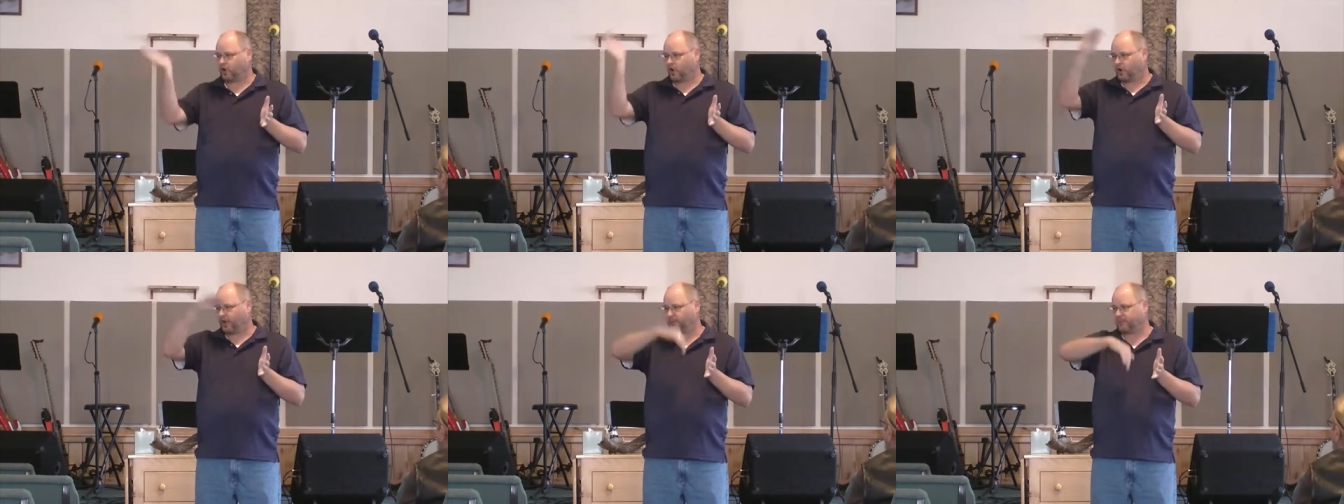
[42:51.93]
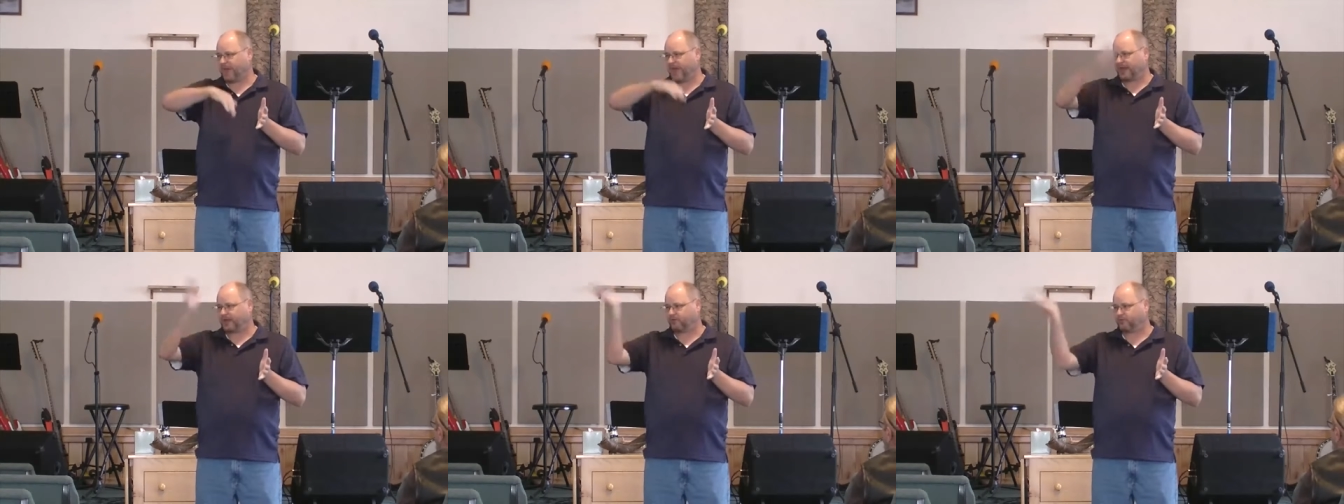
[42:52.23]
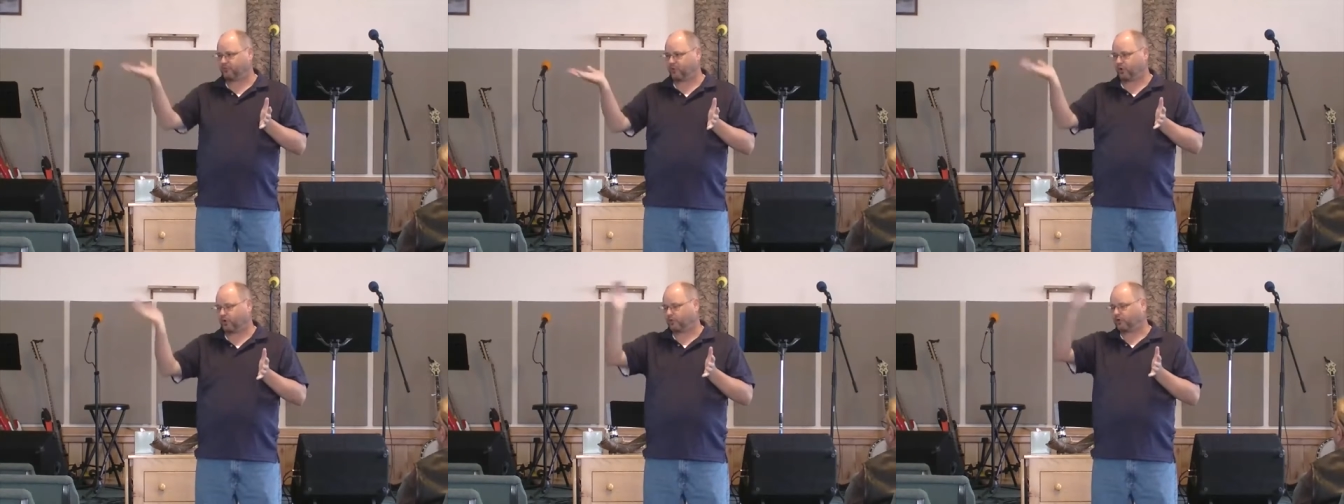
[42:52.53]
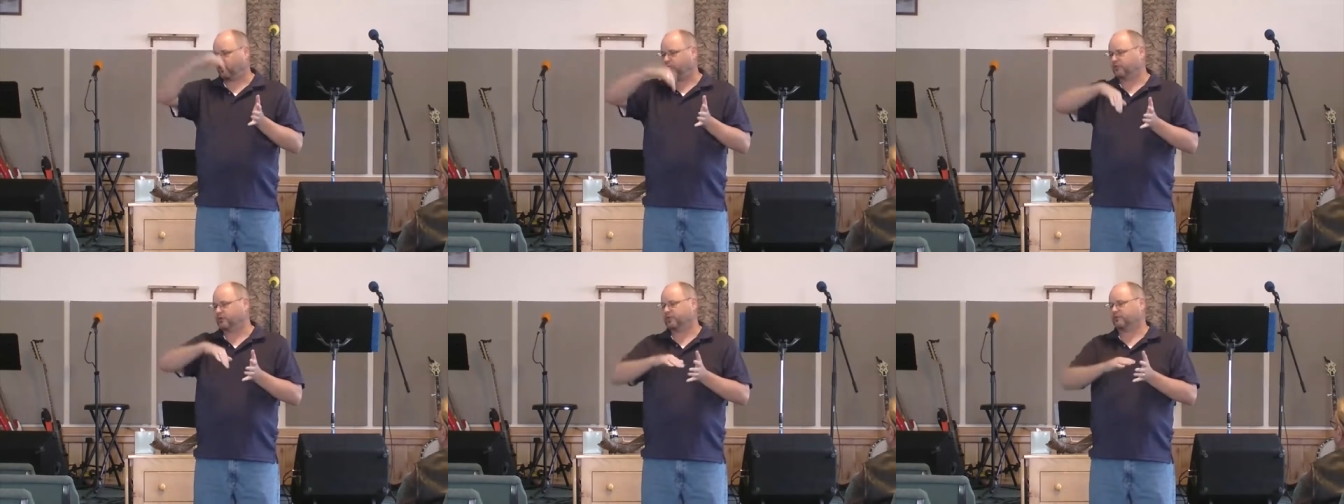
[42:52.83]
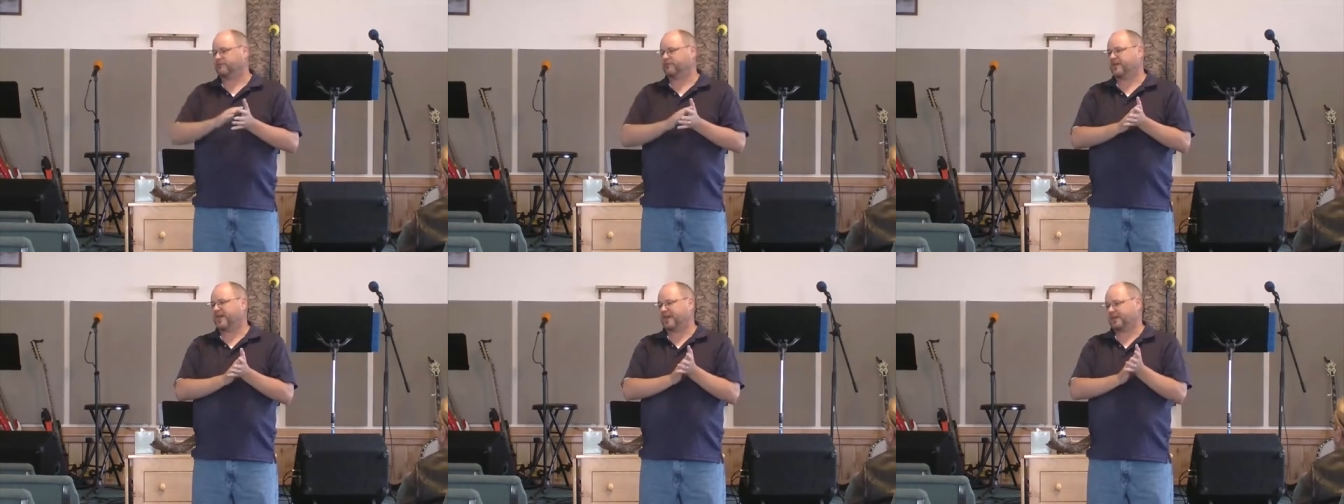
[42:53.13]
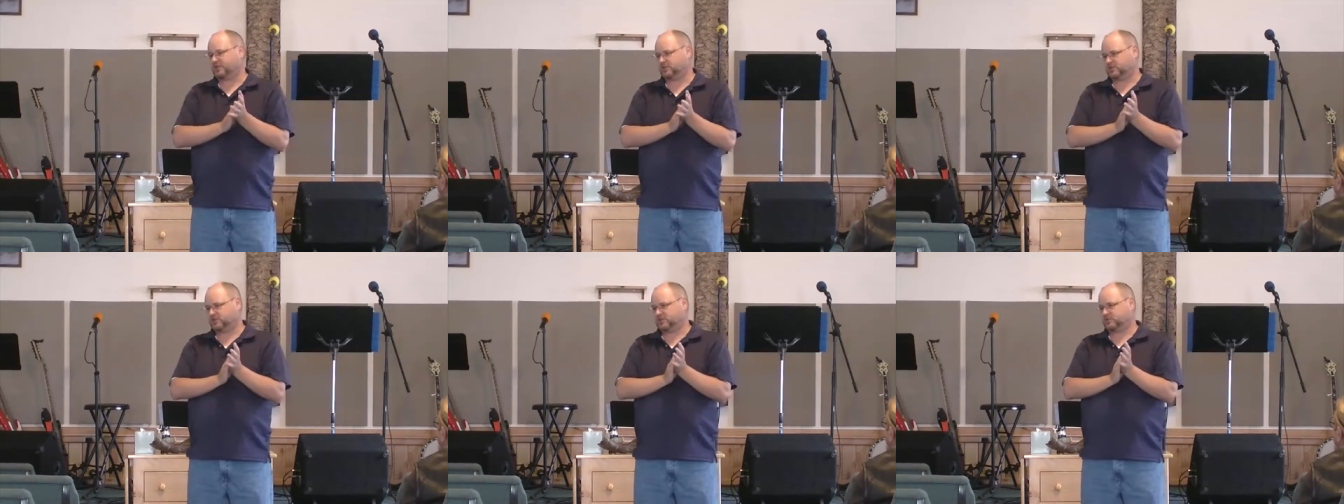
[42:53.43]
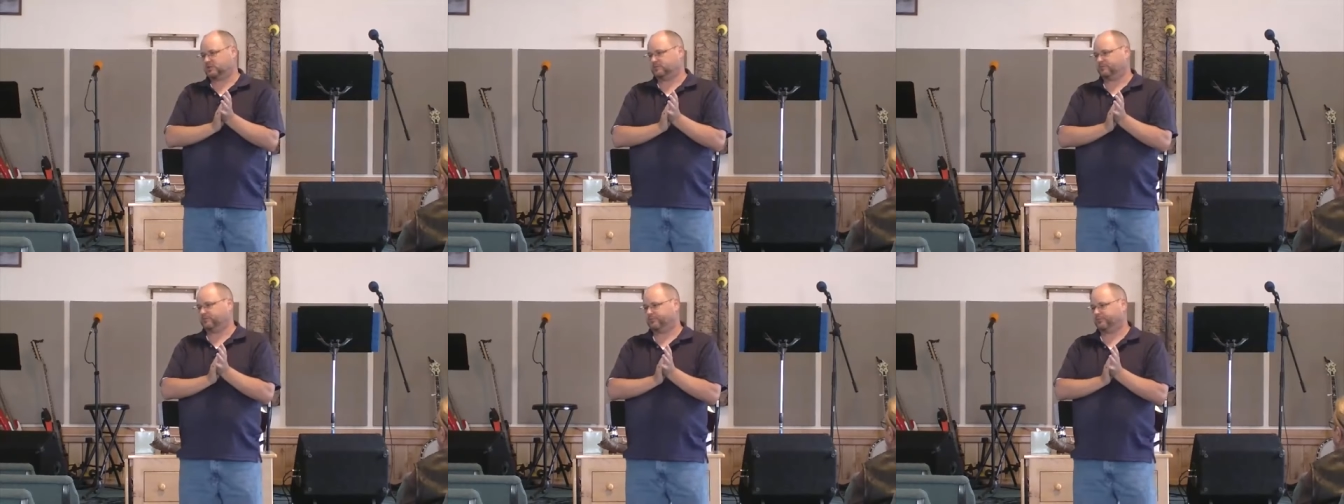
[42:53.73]
going back and forth over the
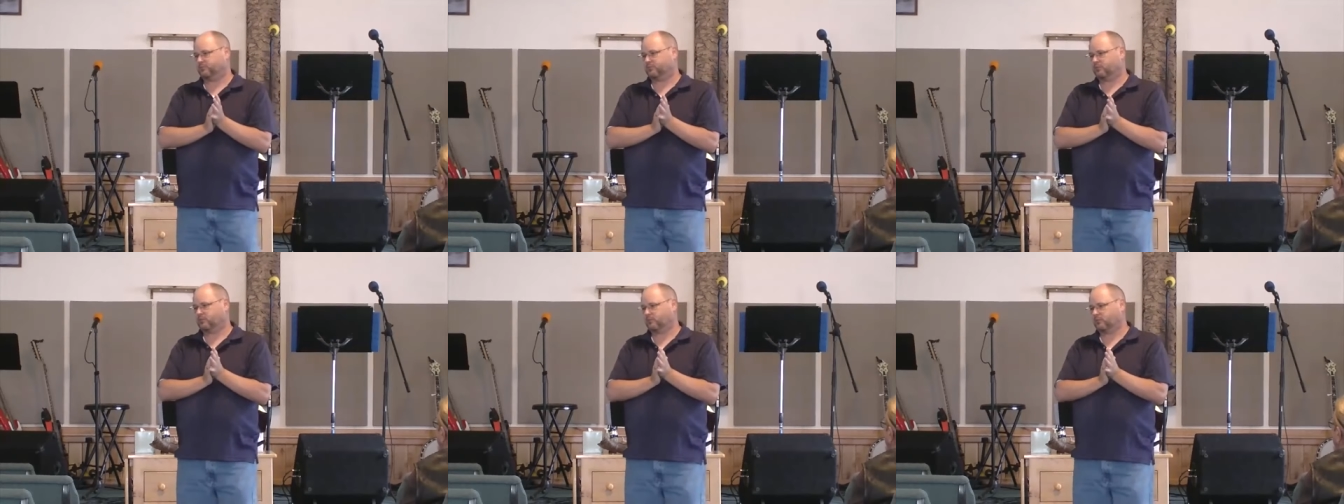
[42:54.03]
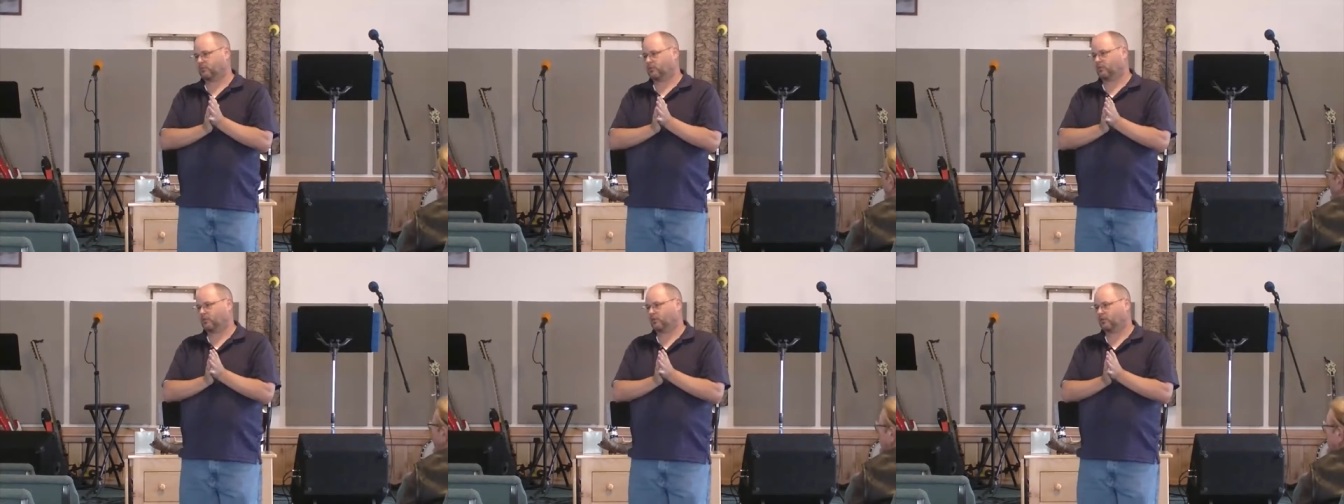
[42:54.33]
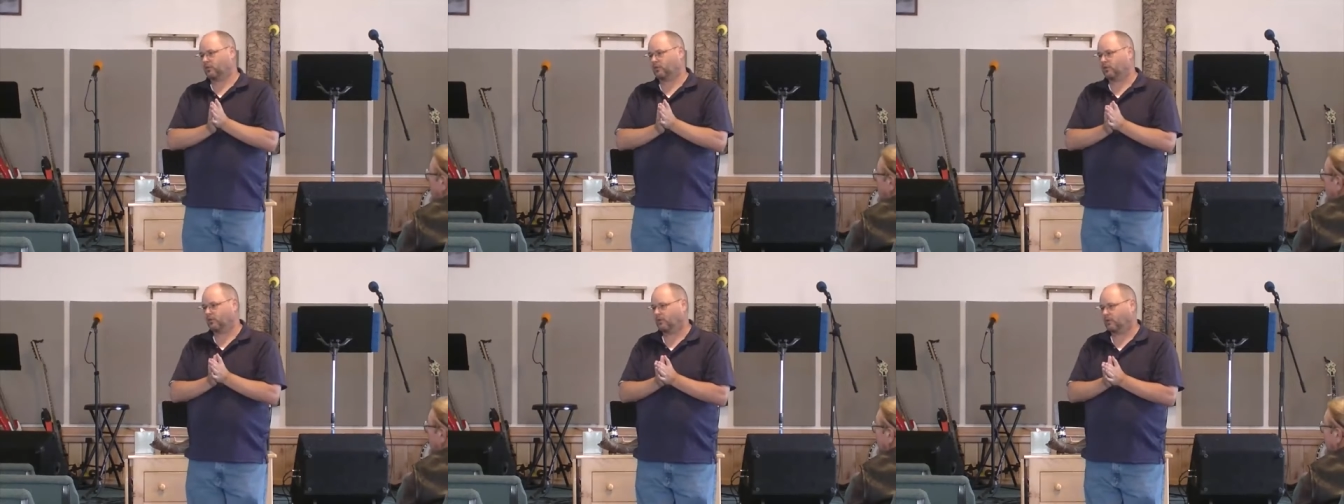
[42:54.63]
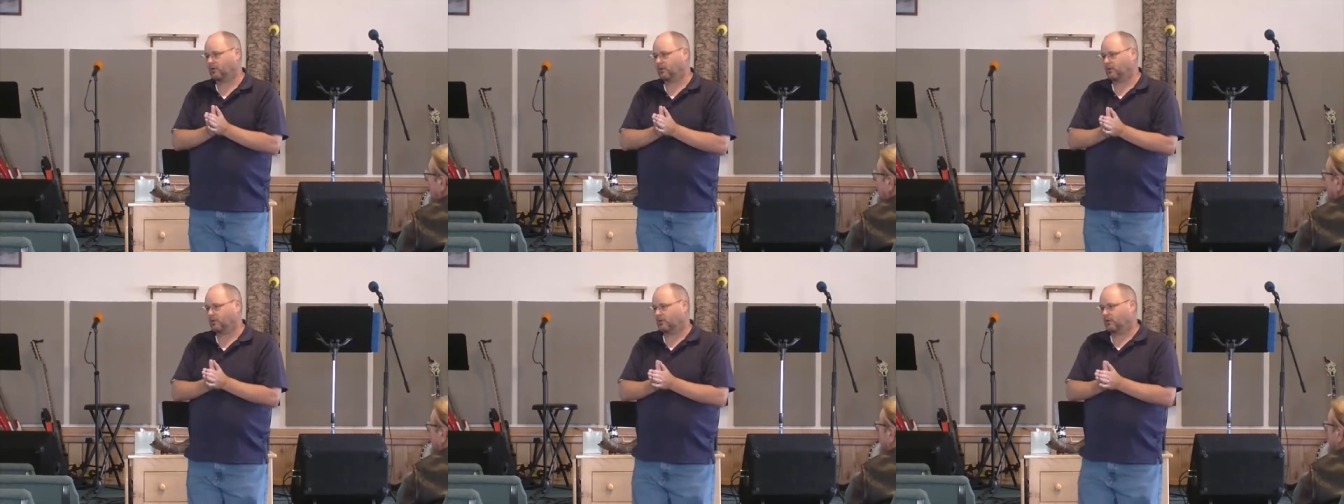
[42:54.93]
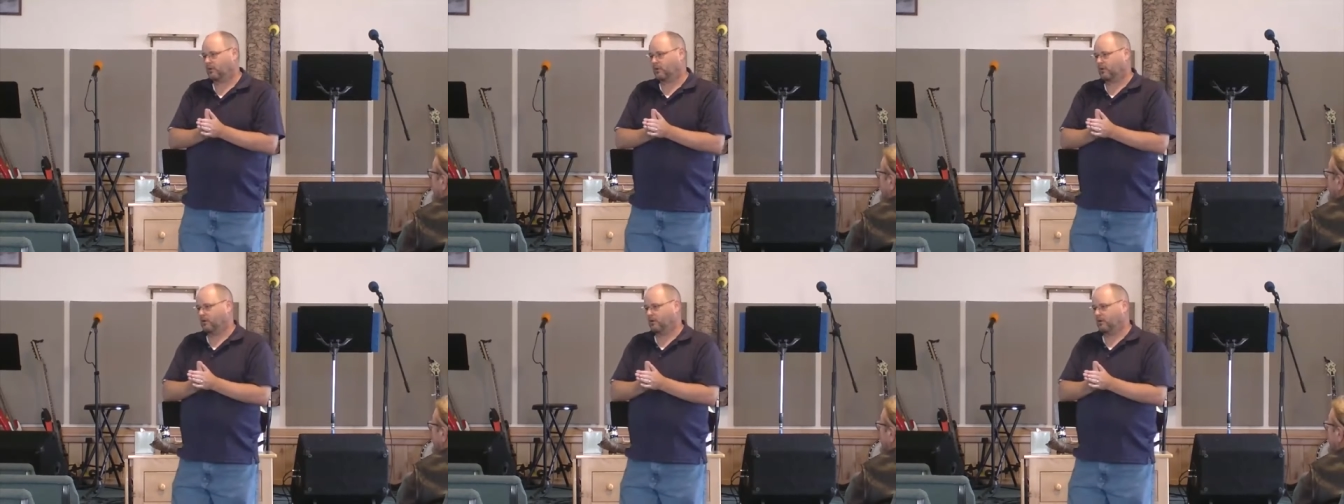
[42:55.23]
fence. I